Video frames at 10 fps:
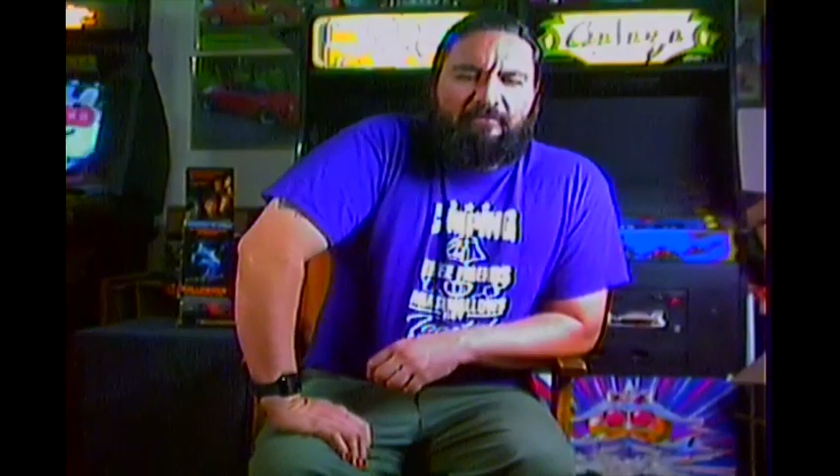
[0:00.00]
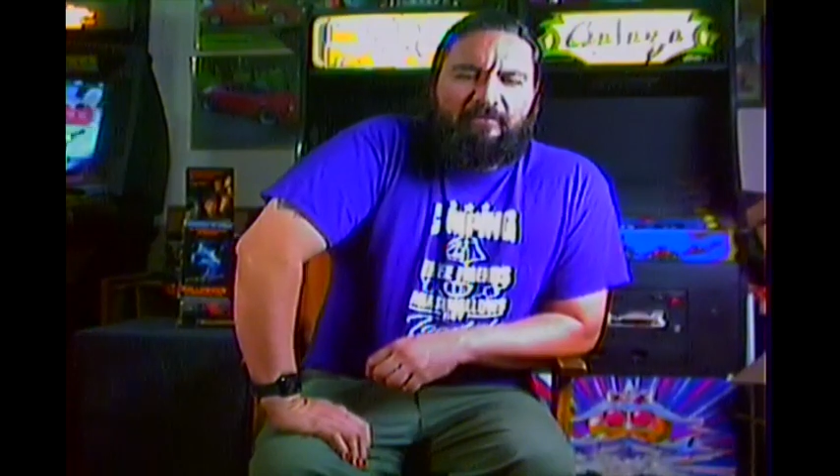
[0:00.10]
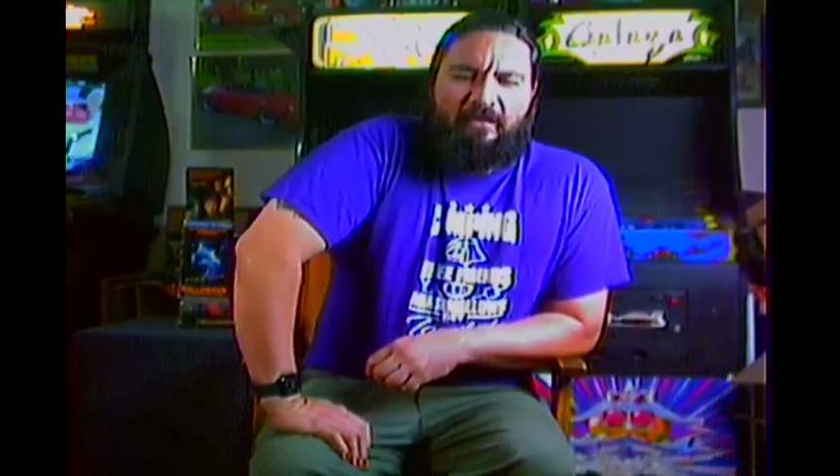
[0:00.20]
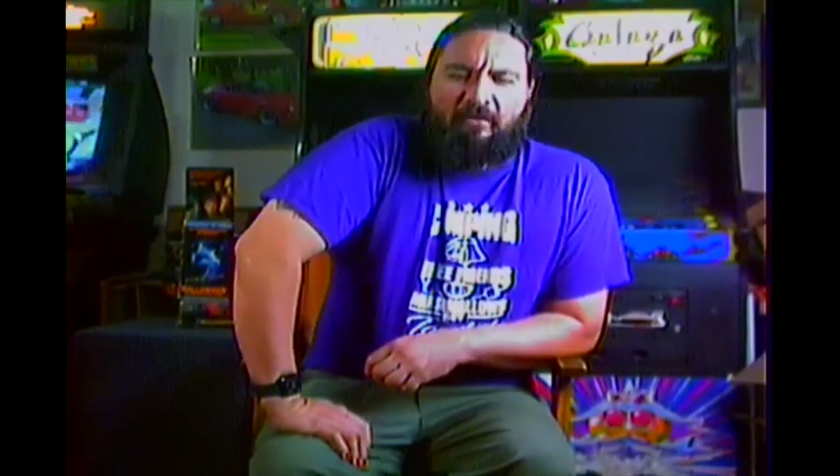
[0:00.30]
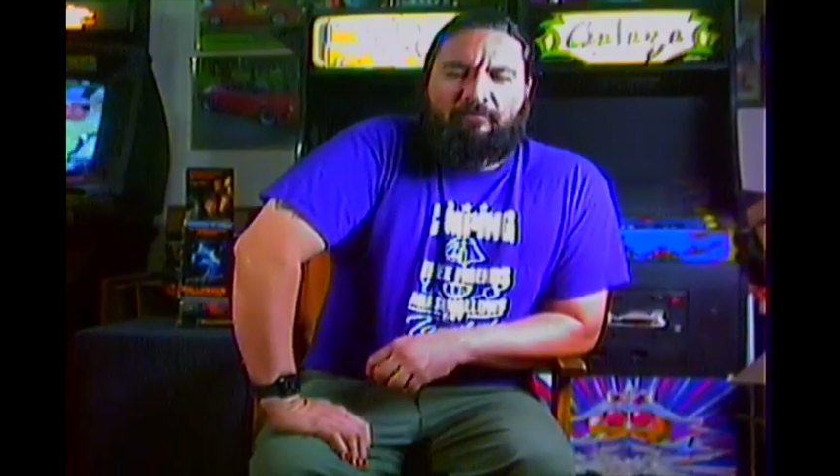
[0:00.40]

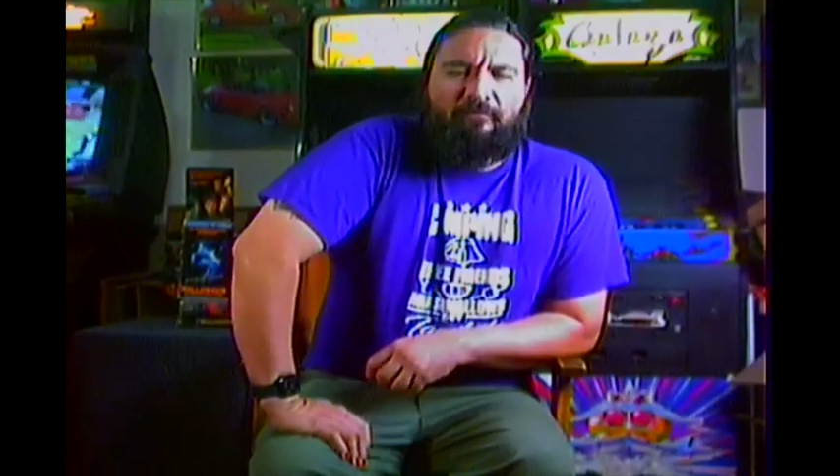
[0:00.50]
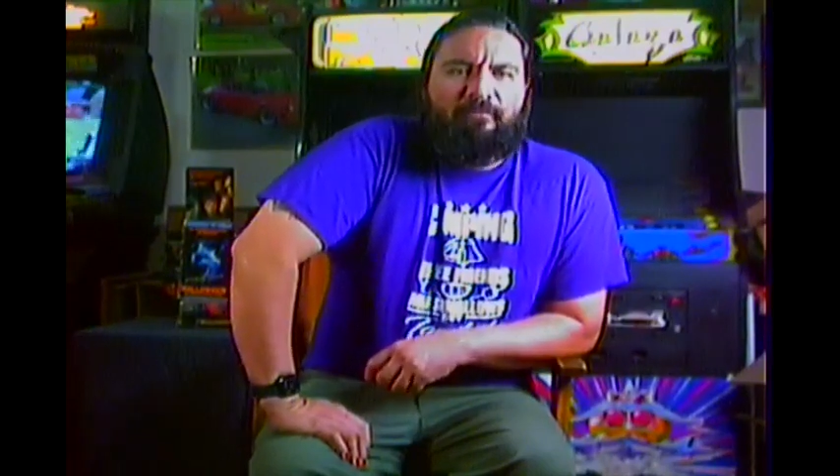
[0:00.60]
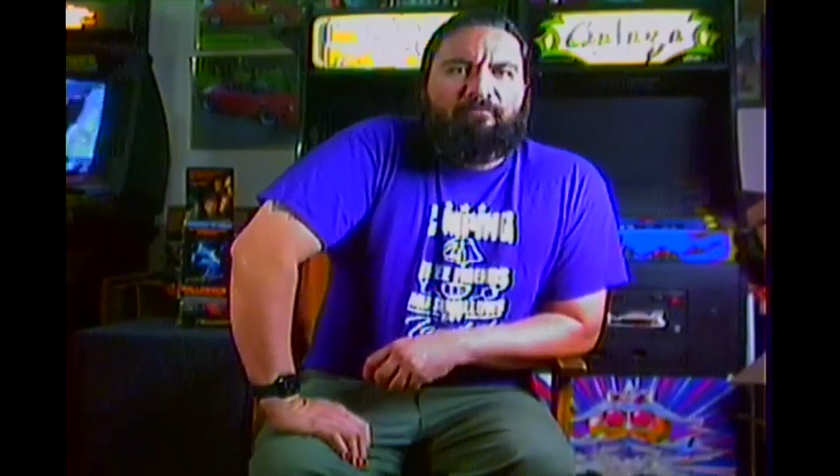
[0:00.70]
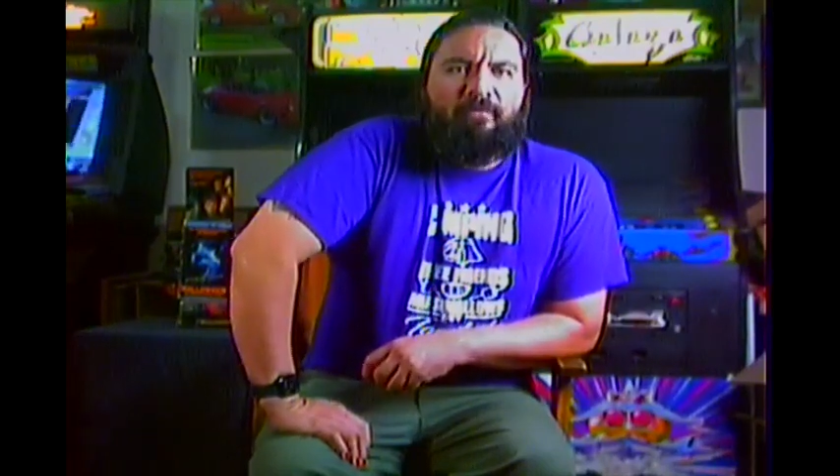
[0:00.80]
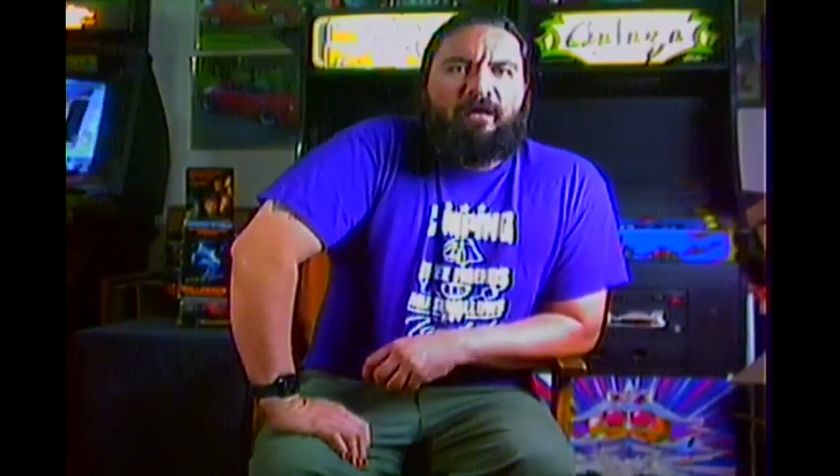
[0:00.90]
you know,
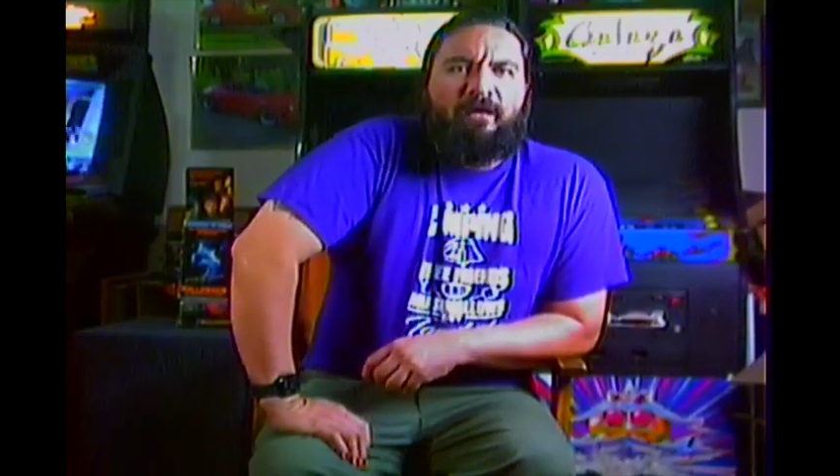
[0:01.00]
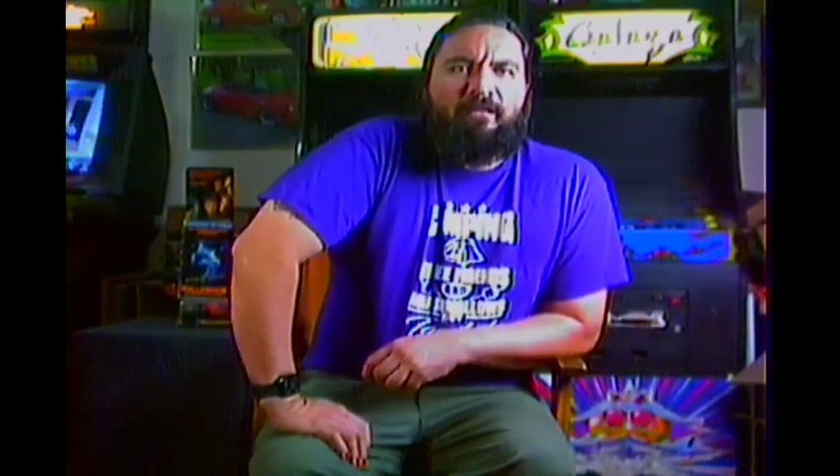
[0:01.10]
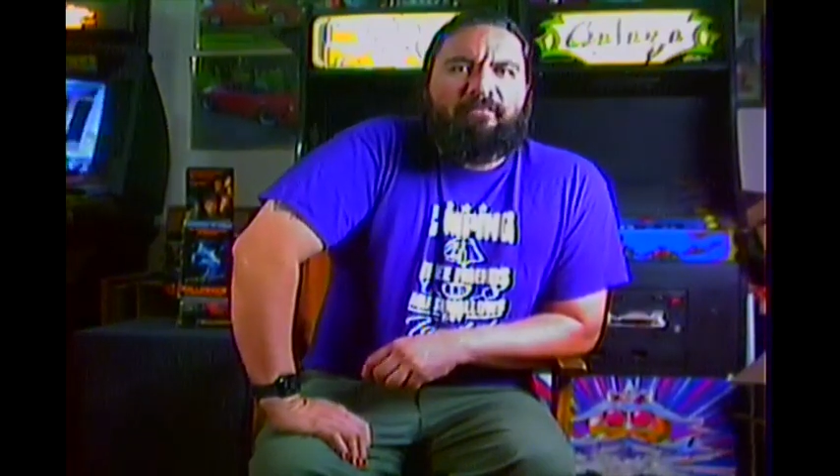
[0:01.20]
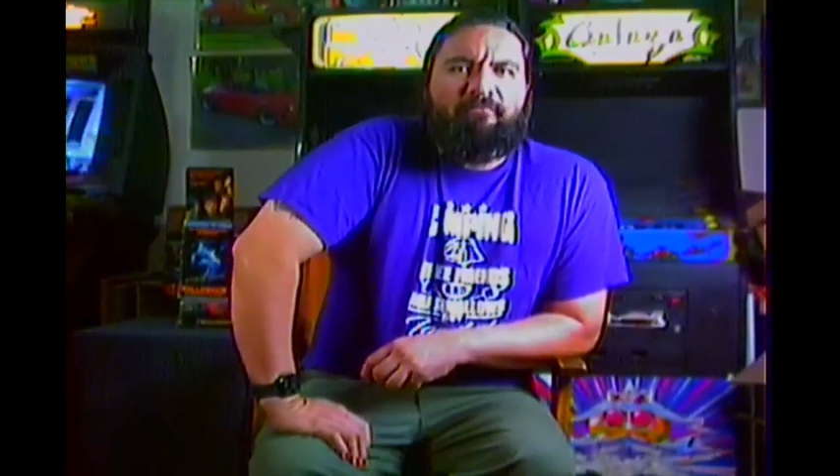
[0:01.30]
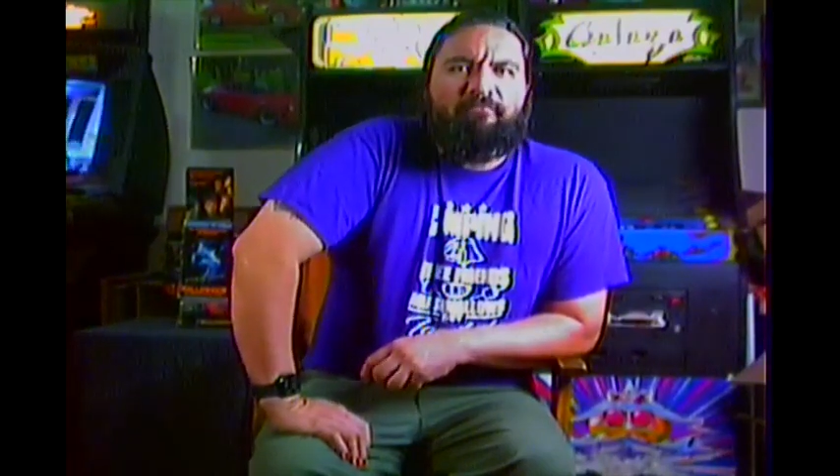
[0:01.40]

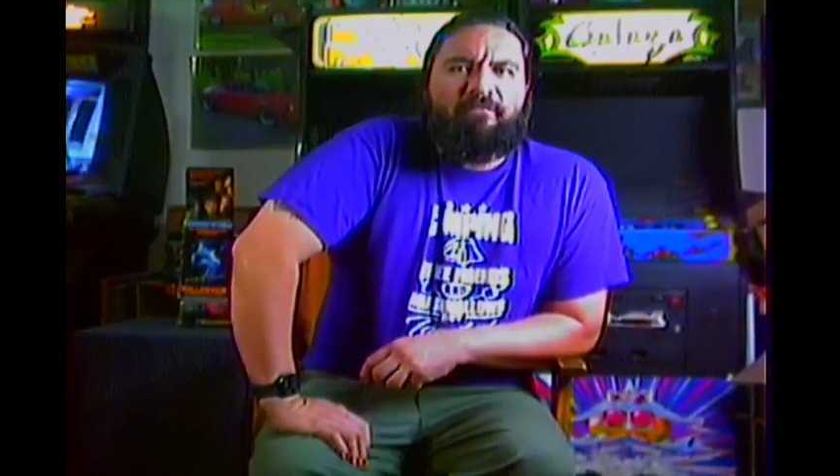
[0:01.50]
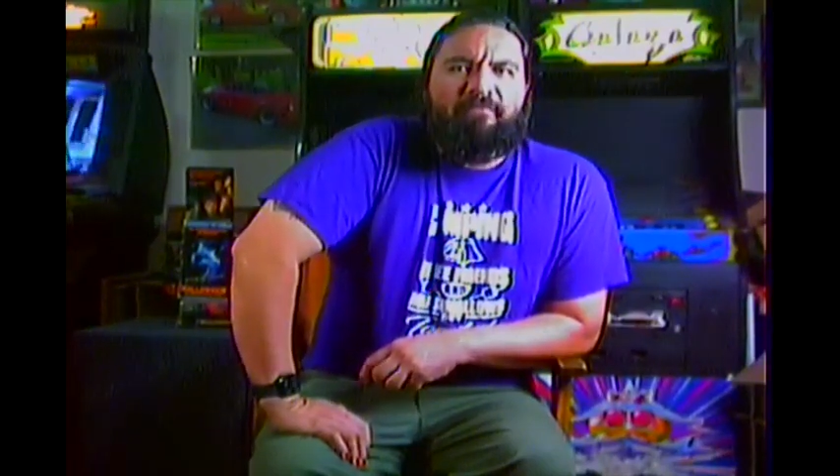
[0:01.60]
the